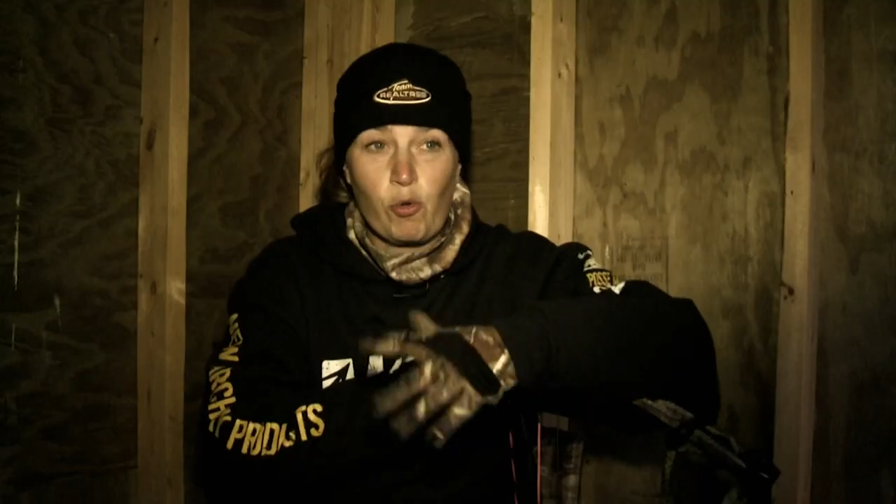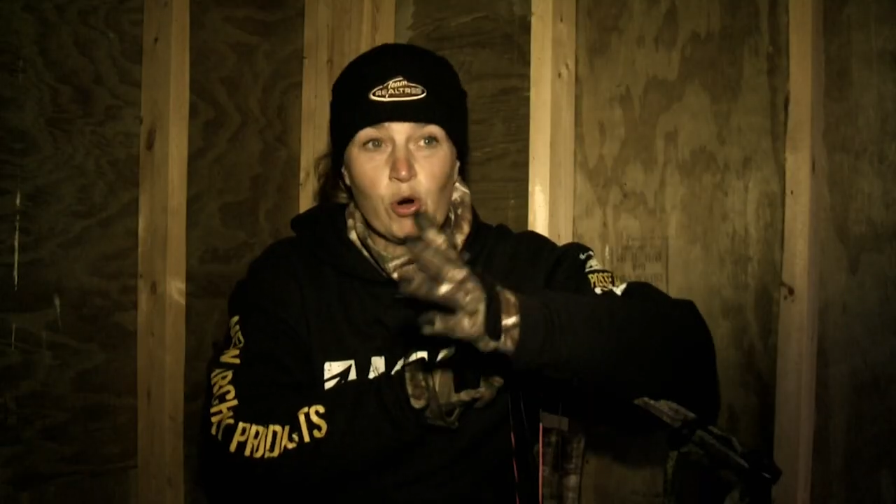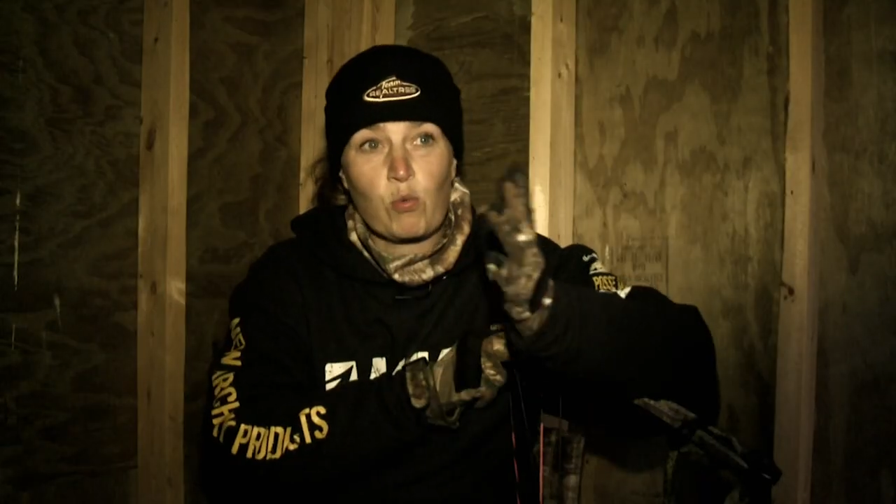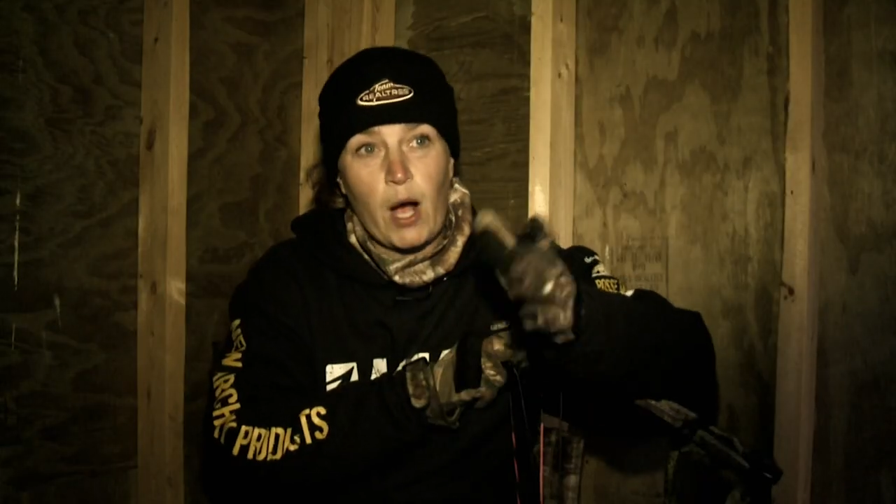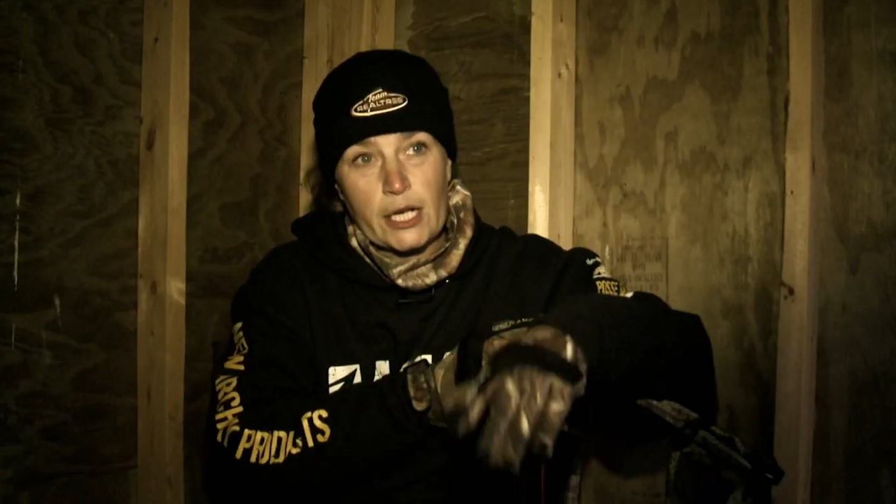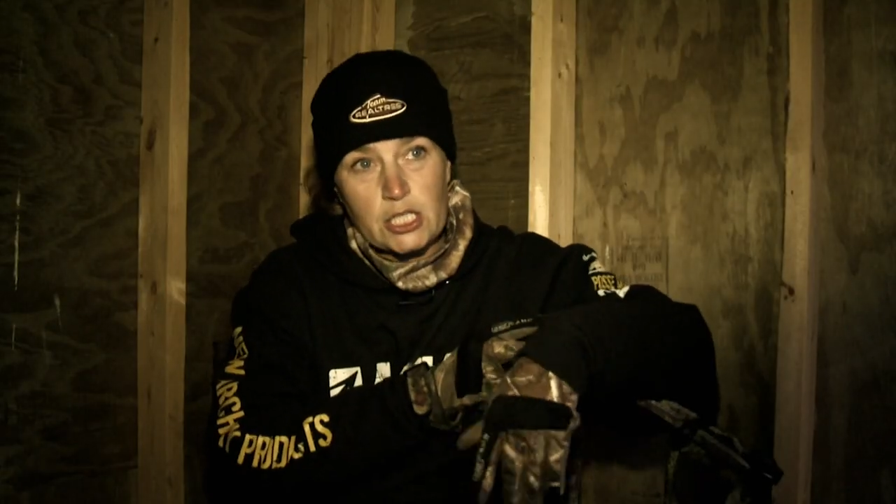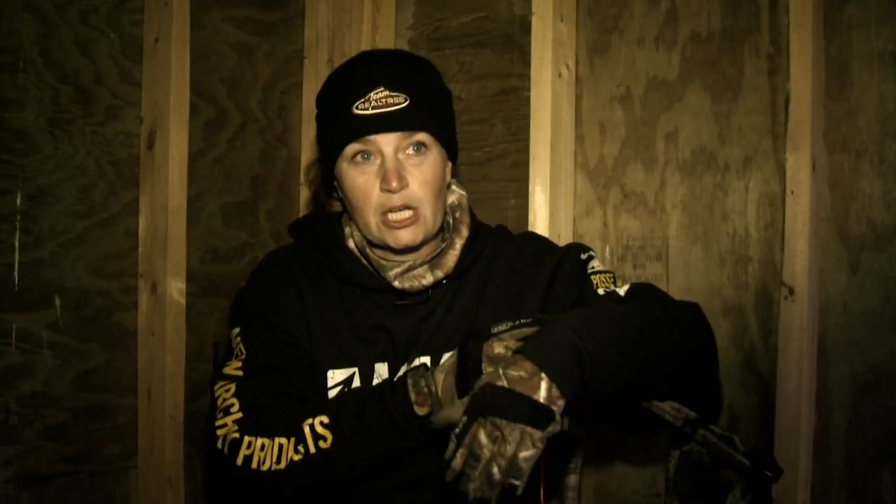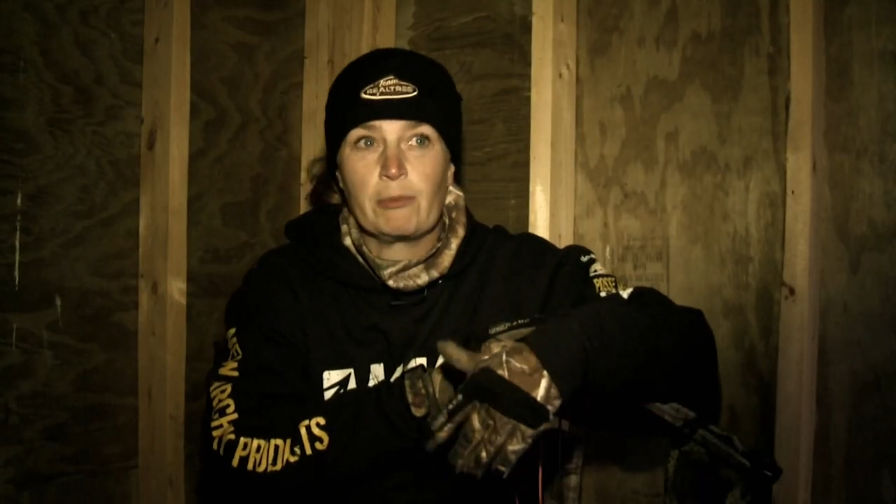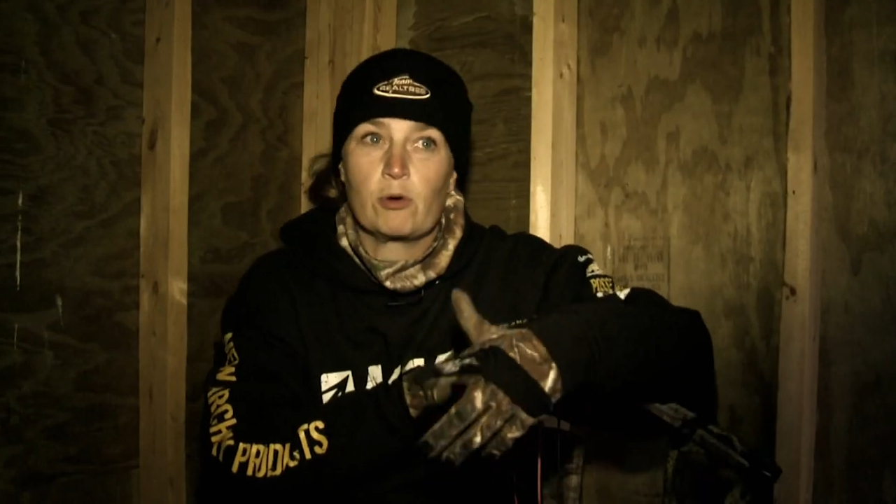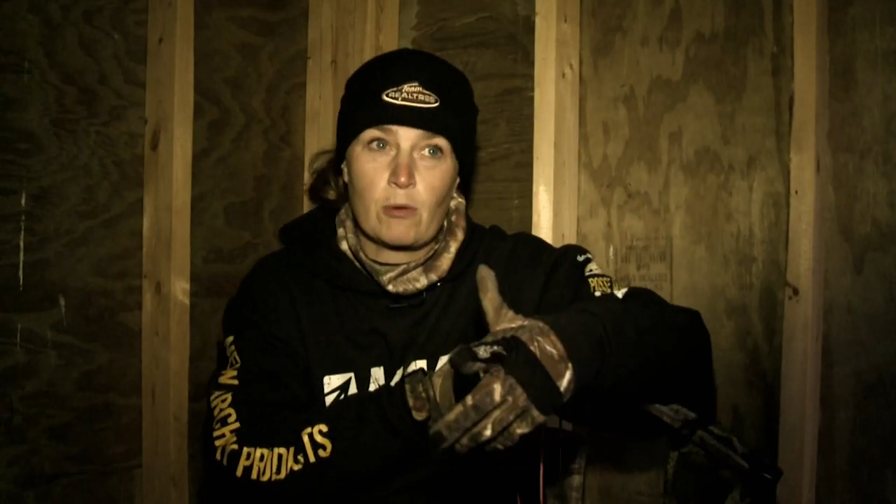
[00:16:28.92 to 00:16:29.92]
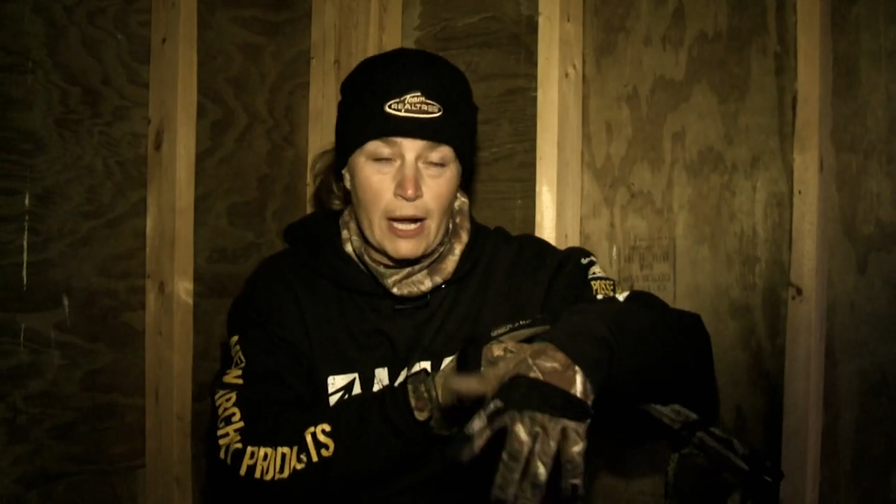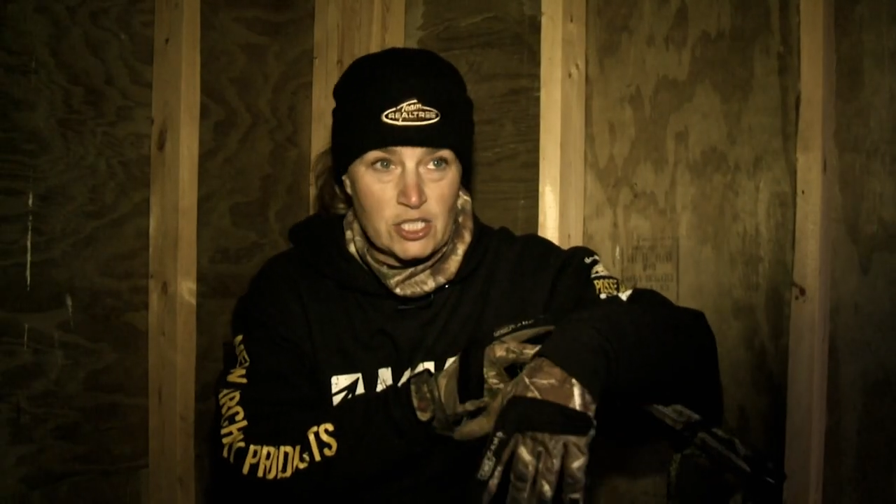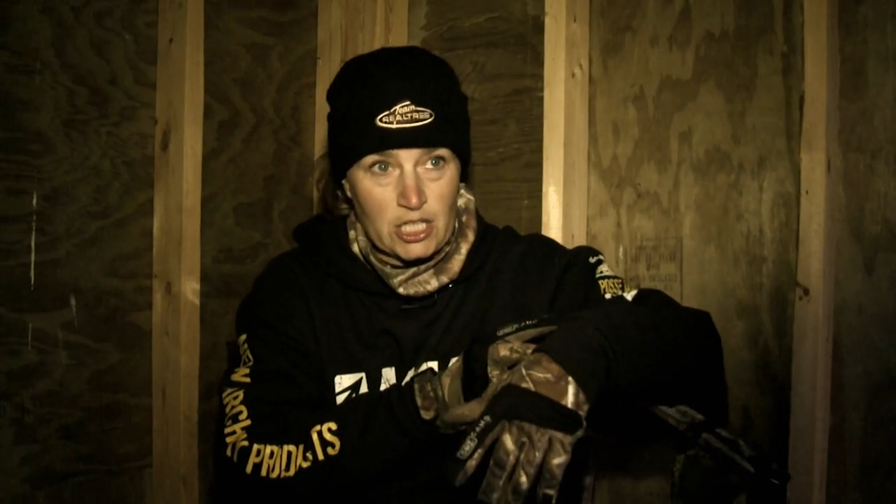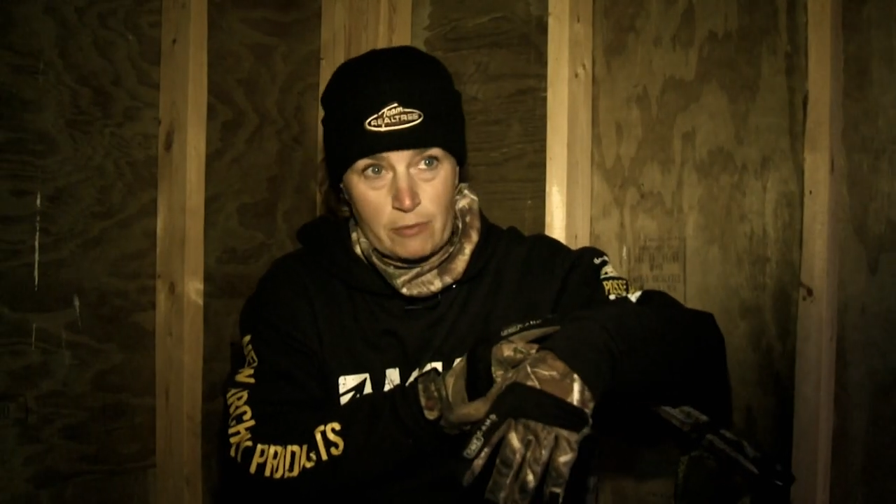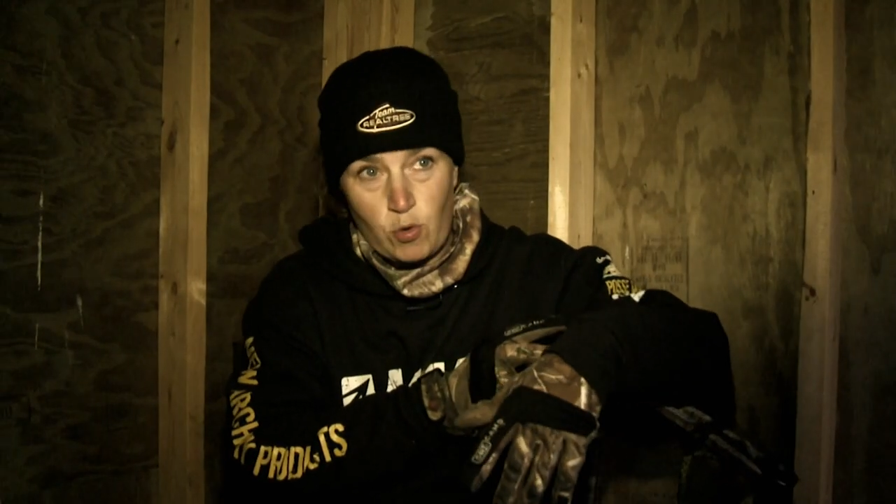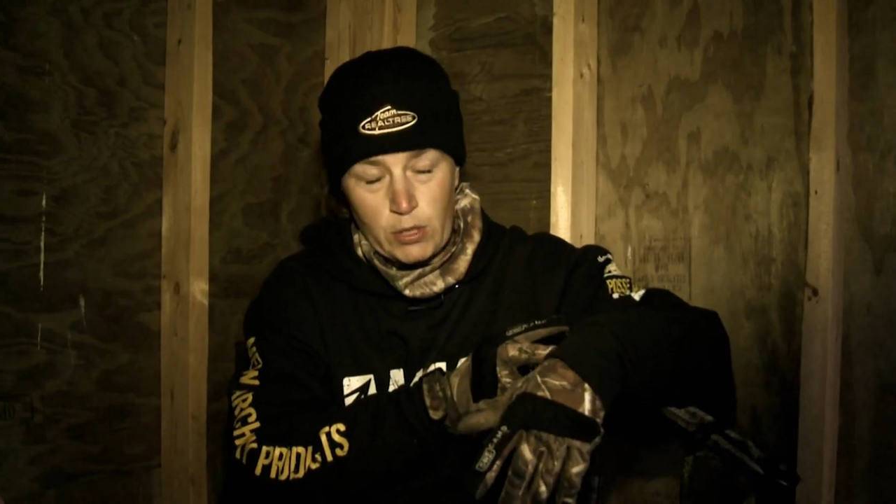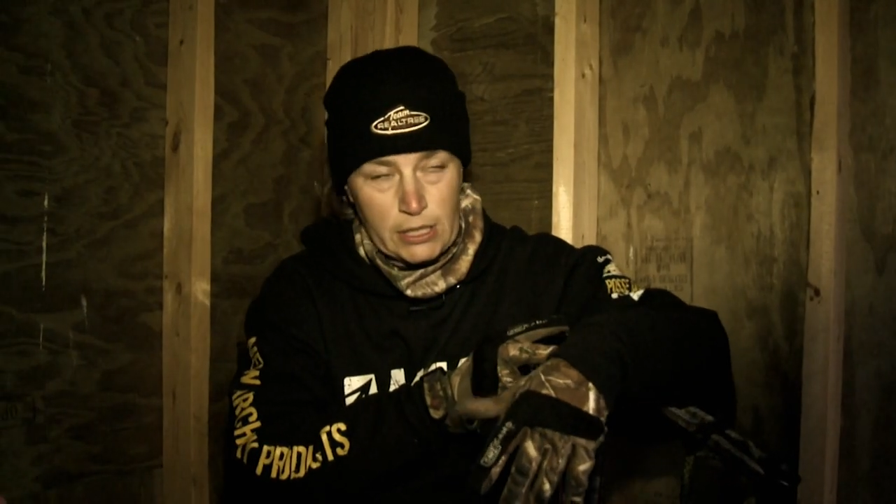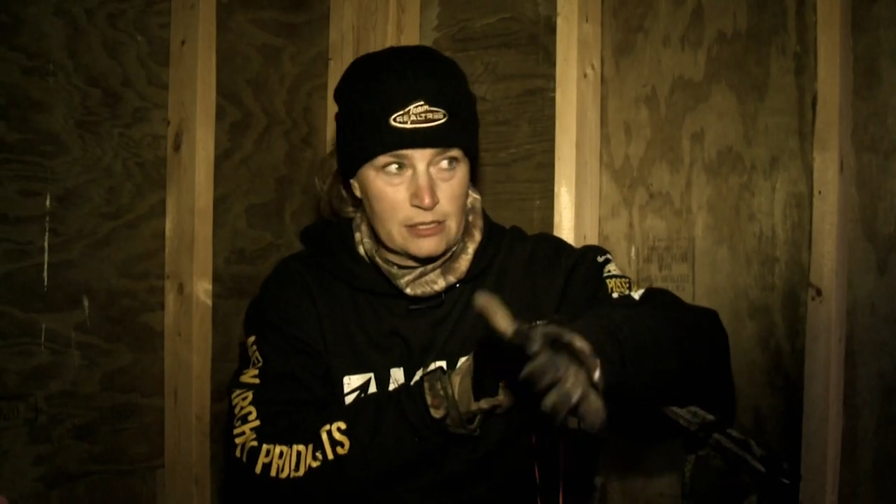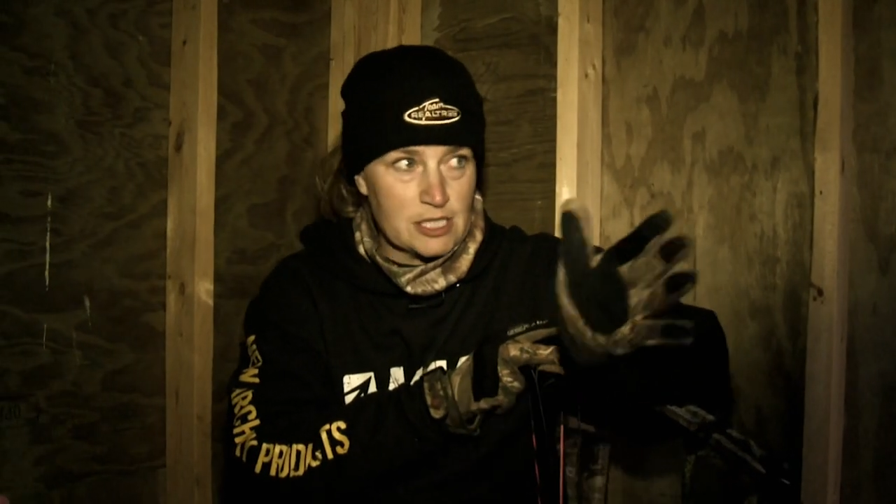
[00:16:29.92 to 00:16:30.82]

And we're watching them and we're watching them and we're getting